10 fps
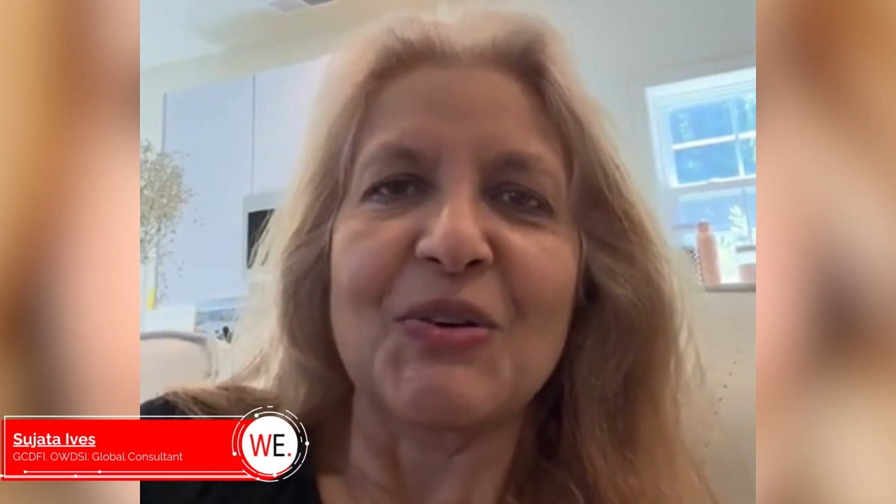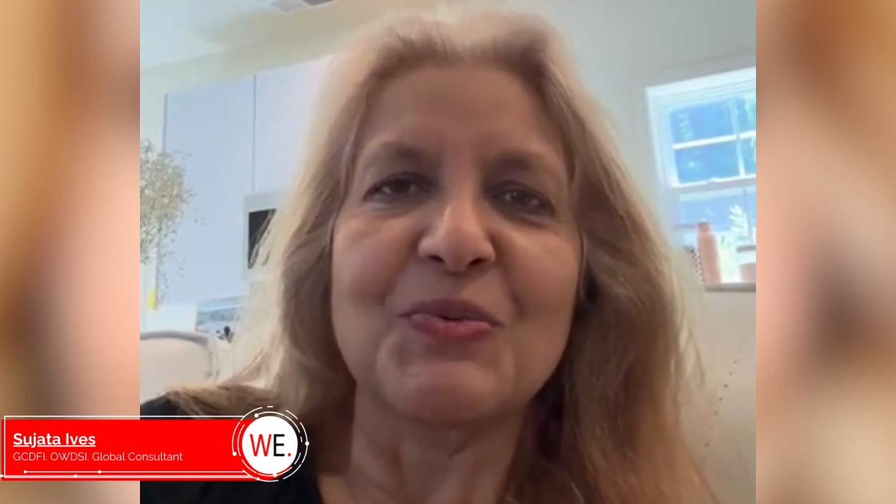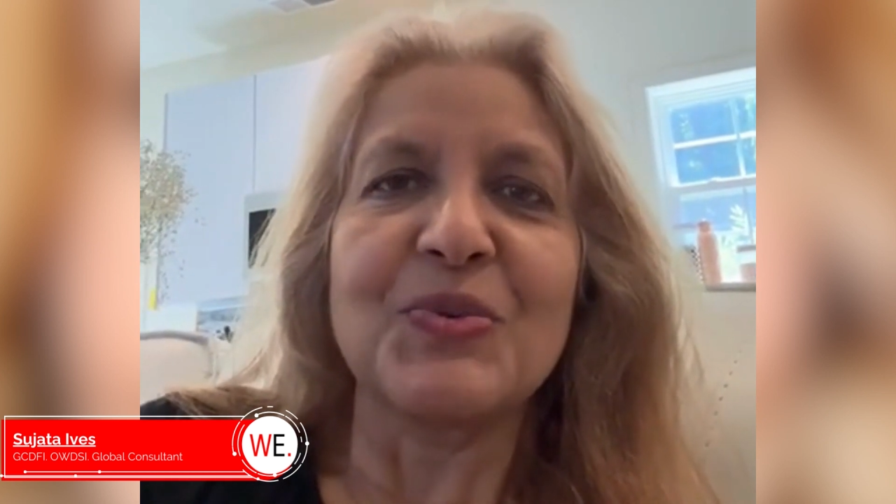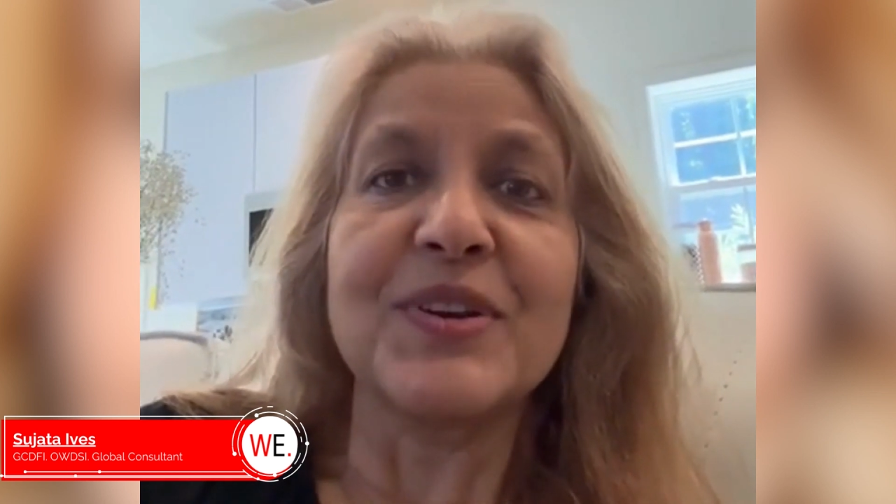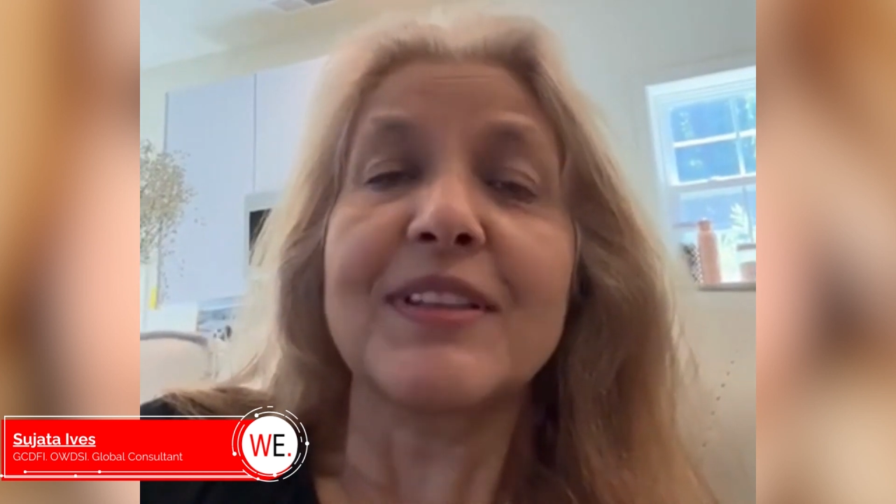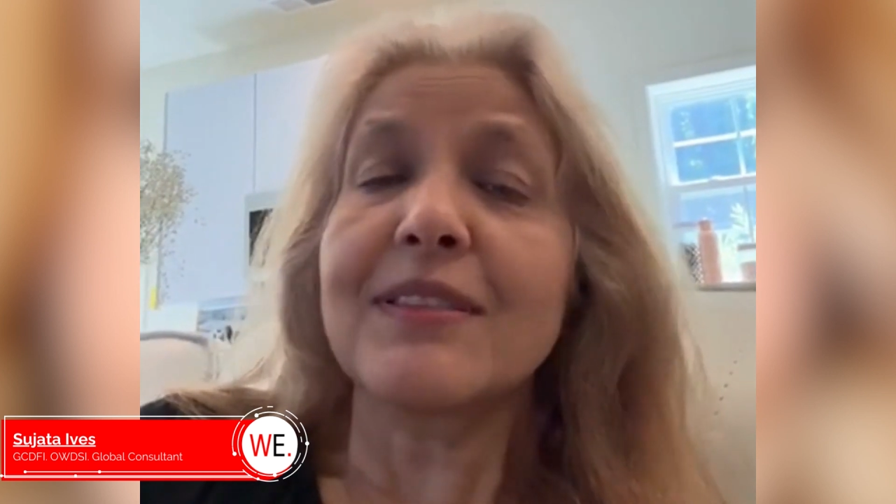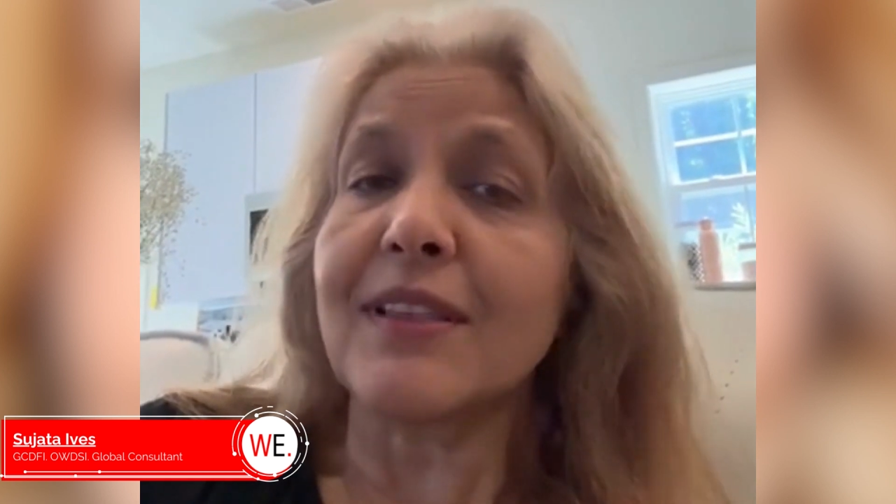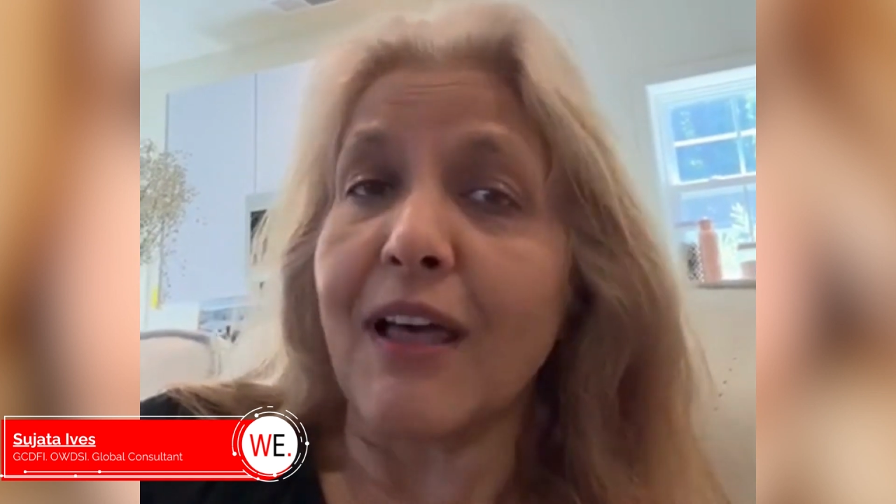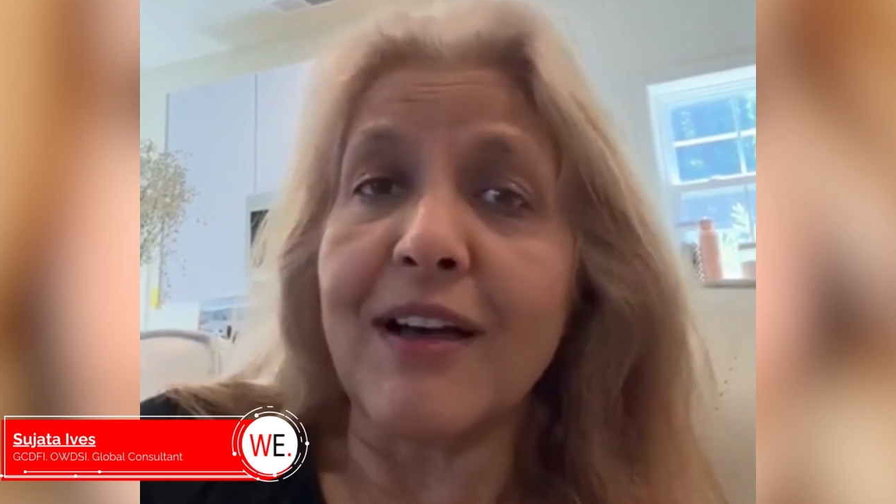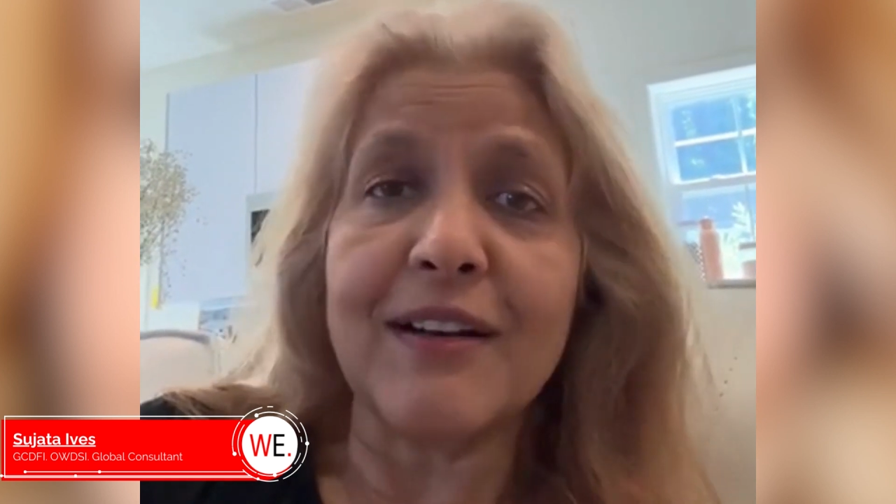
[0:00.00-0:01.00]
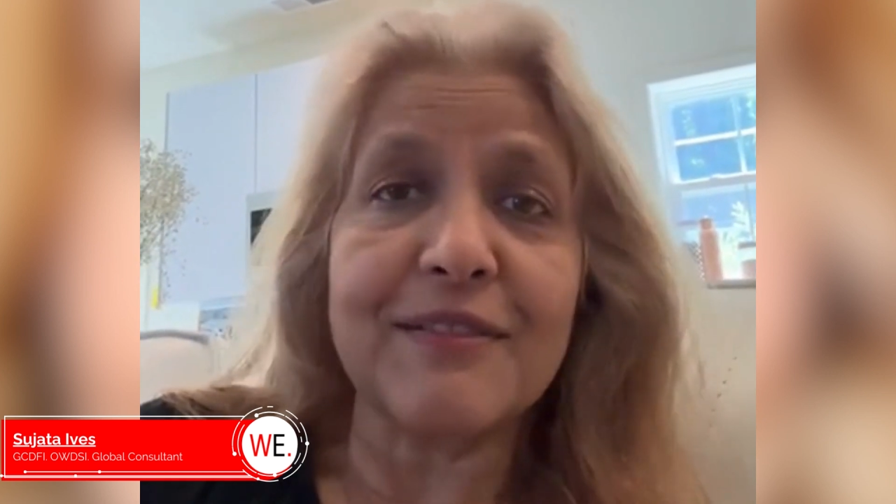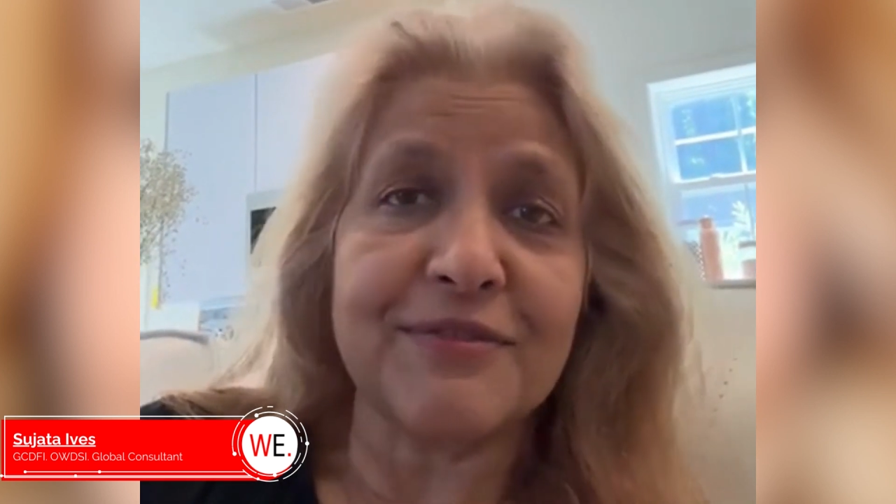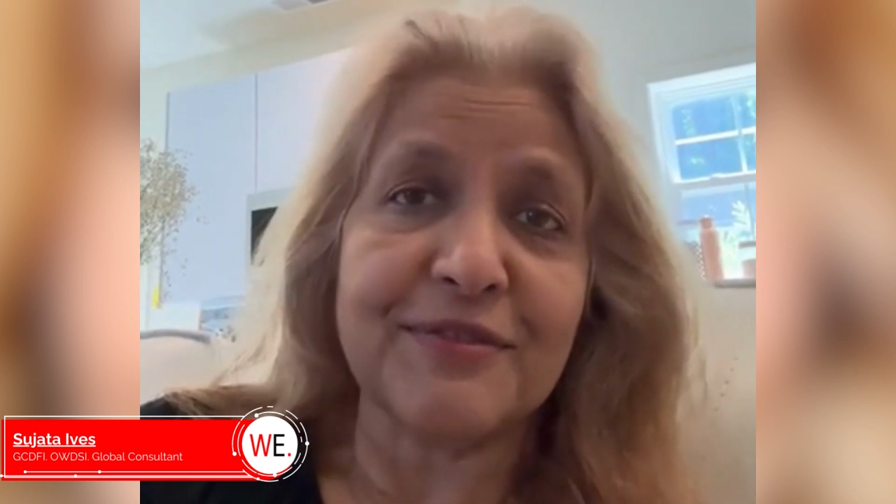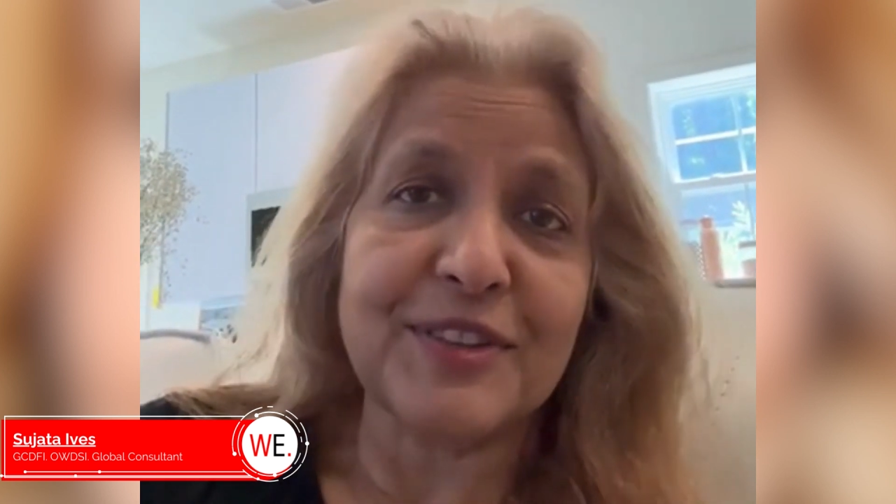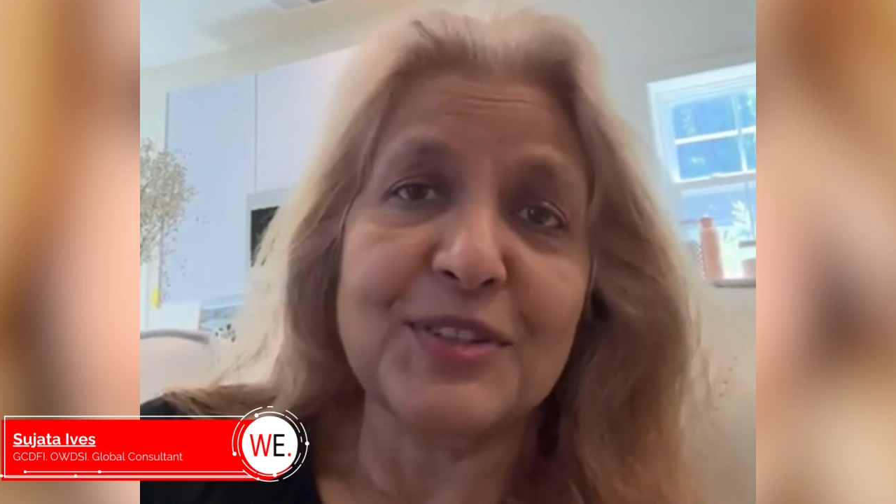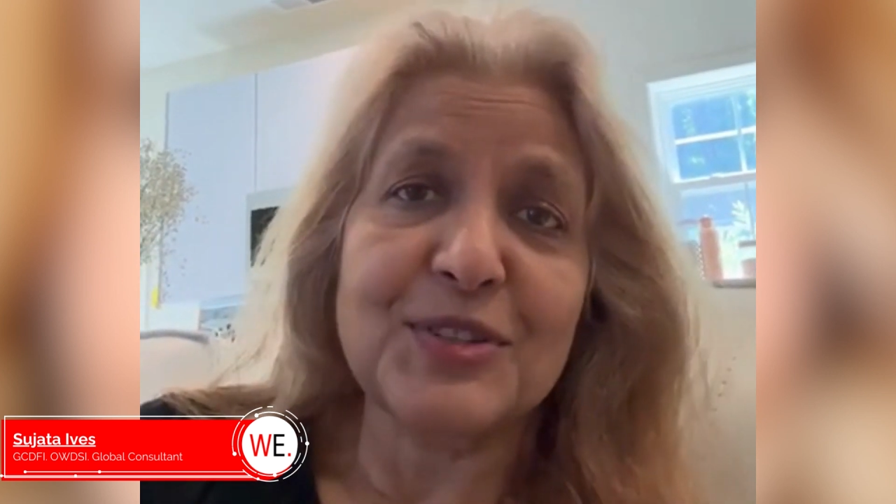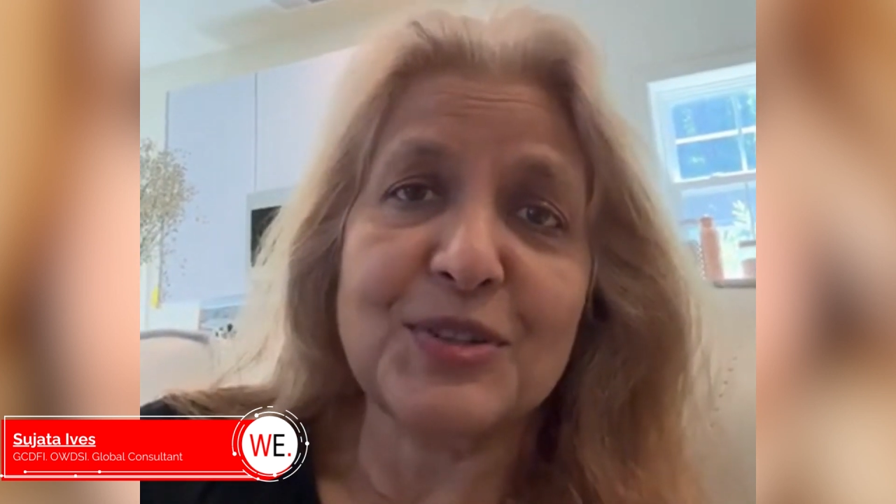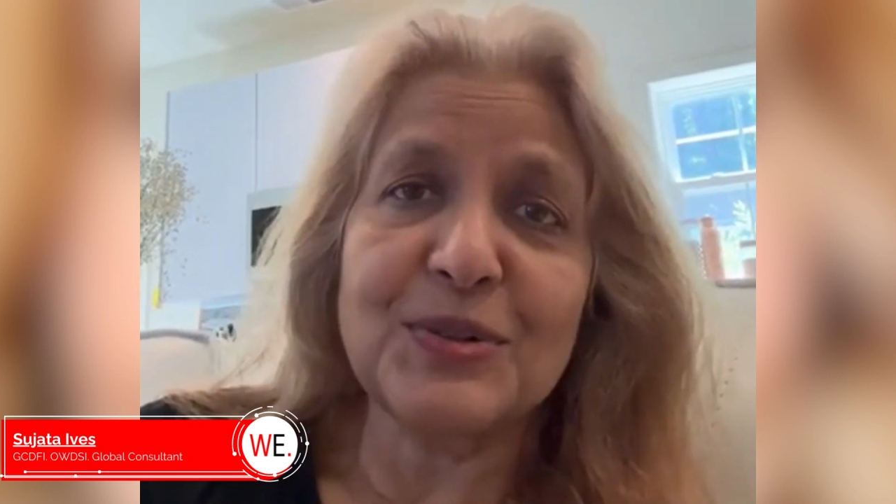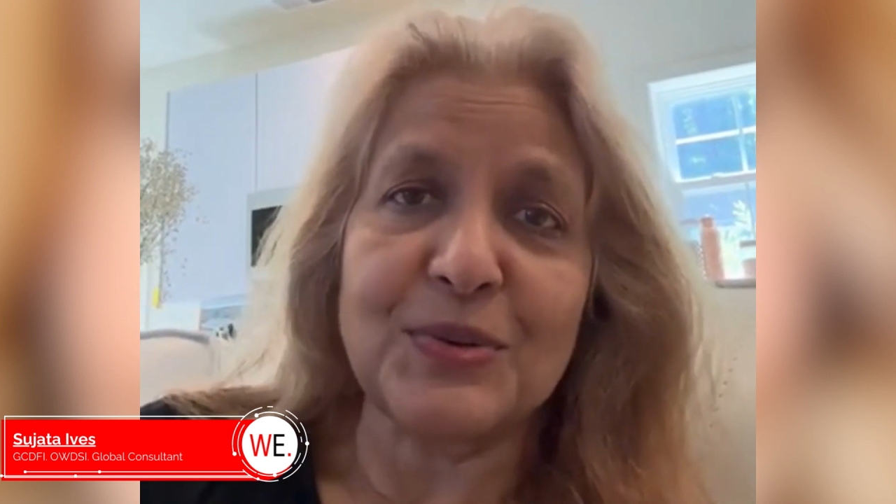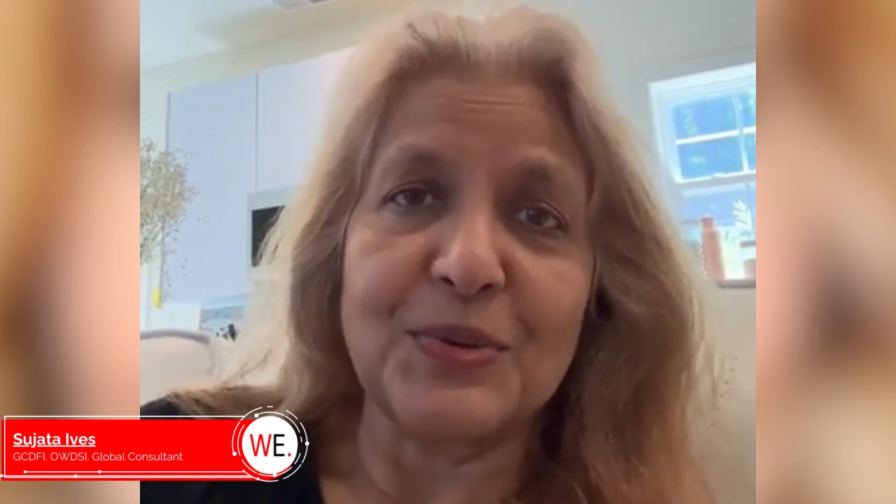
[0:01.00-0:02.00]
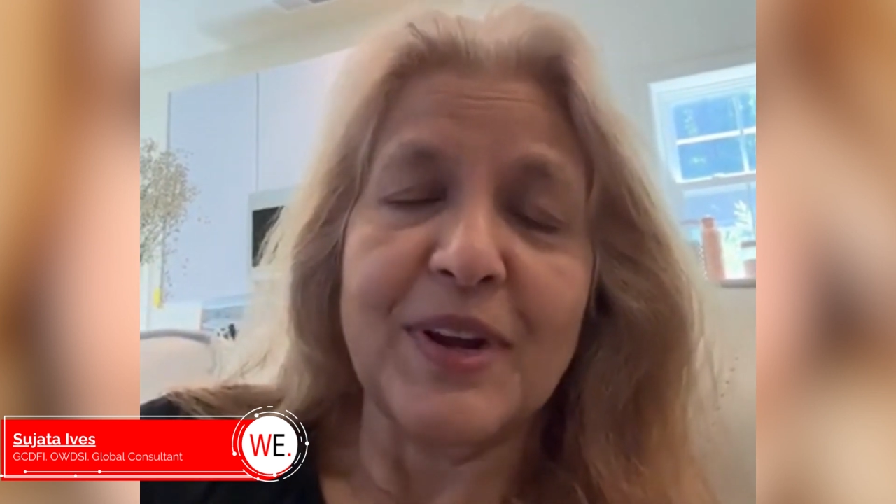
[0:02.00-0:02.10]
would love to